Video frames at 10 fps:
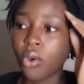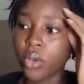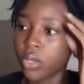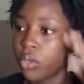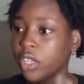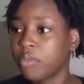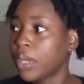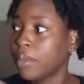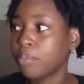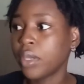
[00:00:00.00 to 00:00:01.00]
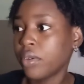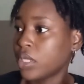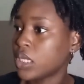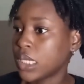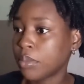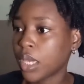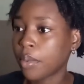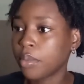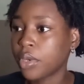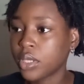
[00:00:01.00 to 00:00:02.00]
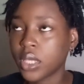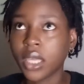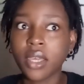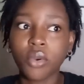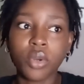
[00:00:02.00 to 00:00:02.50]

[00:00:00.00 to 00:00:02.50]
or if my parents send me happy birthday